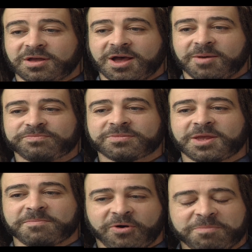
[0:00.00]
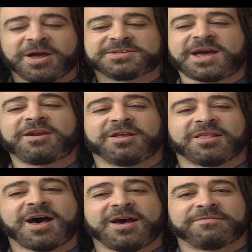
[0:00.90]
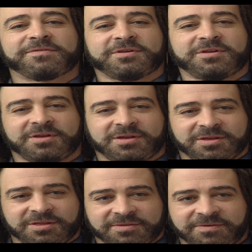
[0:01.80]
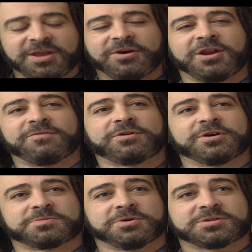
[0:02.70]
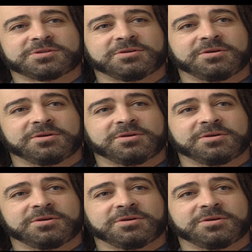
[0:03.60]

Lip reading: but we played Saturday Night Live. The video hit over Christmas,